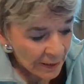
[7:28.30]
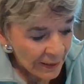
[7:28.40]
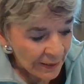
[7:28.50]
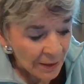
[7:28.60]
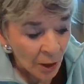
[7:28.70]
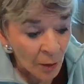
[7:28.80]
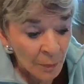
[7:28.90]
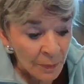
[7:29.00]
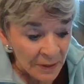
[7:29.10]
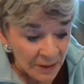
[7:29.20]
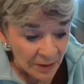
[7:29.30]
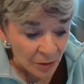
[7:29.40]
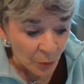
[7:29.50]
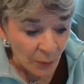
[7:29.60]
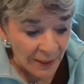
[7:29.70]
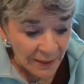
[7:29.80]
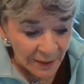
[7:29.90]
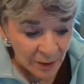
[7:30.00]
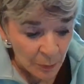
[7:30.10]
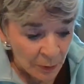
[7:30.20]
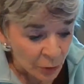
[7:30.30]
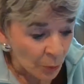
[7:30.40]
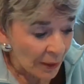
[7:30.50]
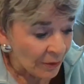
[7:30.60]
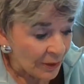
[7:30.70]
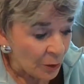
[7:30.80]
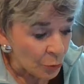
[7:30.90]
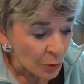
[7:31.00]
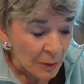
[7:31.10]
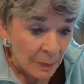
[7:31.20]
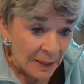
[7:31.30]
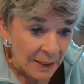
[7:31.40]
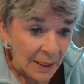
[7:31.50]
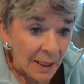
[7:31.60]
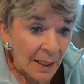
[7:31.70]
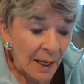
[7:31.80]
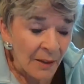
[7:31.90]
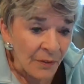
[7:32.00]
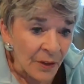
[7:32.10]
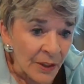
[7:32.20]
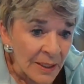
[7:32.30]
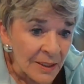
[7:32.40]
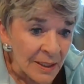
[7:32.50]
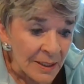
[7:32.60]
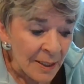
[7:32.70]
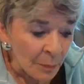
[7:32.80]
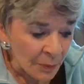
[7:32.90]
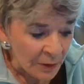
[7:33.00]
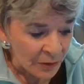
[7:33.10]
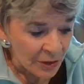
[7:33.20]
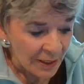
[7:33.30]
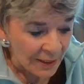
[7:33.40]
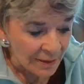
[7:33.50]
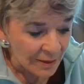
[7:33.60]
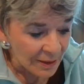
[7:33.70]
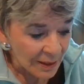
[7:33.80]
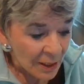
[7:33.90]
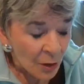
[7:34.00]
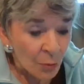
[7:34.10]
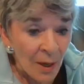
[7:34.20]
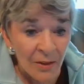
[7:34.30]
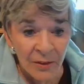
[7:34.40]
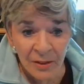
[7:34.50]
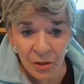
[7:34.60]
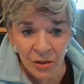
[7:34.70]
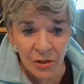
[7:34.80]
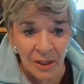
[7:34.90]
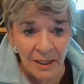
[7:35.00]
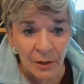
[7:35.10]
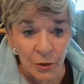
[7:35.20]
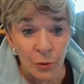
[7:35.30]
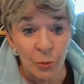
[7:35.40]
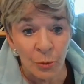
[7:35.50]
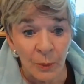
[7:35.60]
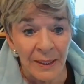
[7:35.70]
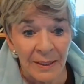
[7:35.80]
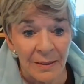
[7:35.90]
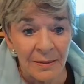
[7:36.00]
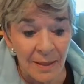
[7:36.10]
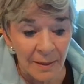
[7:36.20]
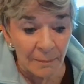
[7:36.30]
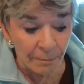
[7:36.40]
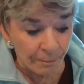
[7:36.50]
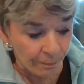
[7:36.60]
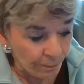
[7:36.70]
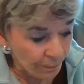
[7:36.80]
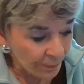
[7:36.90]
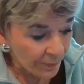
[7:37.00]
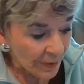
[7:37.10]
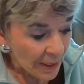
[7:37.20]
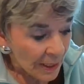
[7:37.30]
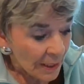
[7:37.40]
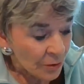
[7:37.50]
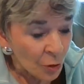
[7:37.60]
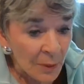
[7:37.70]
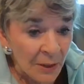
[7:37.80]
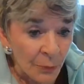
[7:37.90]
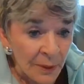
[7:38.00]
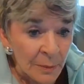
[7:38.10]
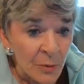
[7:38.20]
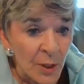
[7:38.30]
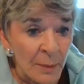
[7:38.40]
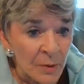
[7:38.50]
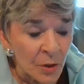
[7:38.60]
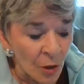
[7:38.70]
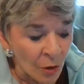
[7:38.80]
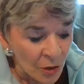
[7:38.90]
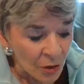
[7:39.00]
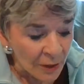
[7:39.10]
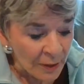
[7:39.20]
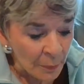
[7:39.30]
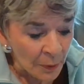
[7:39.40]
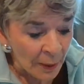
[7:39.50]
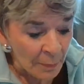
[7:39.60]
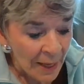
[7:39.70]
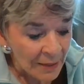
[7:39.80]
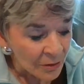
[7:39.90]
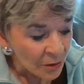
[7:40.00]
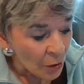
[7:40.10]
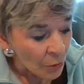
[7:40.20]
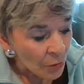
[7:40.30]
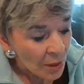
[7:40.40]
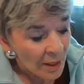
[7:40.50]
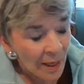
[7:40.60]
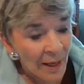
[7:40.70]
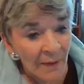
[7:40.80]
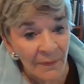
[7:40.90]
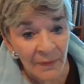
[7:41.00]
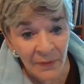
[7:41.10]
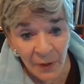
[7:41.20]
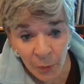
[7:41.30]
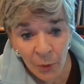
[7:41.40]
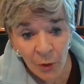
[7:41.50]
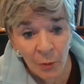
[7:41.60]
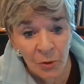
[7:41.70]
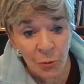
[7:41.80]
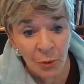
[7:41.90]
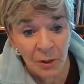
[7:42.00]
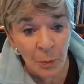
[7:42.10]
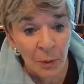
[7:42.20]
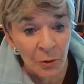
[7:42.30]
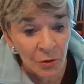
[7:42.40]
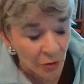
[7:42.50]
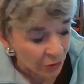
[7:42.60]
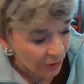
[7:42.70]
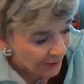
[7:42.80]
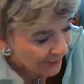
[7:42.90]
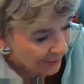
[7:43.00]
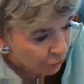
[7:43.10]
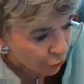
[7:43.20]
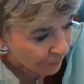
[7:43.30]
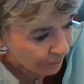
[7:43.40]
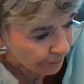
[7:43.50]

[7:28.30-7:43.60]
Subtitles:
encompasses awakening, spirituality, dreaming, and various contemplative states, rather than just studying our usual waking state. So we have William James, Carl Jung, and Abraham Maslow, and their work was transpersonal in nature.